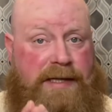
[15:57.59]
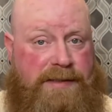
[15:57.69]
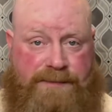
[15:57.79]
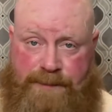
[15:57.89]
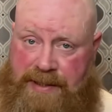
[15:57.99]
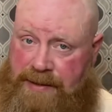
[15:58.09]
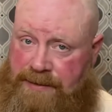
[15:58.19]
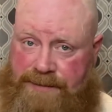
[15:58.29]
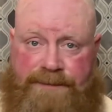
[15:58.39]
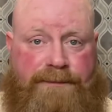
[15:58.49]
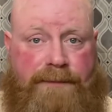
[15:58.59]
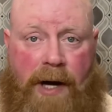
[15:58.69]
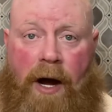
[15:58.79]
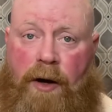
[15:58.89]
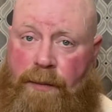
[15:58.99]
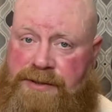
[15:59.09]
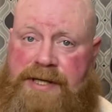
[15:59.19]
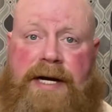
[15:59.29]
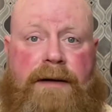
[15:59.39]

is 100%,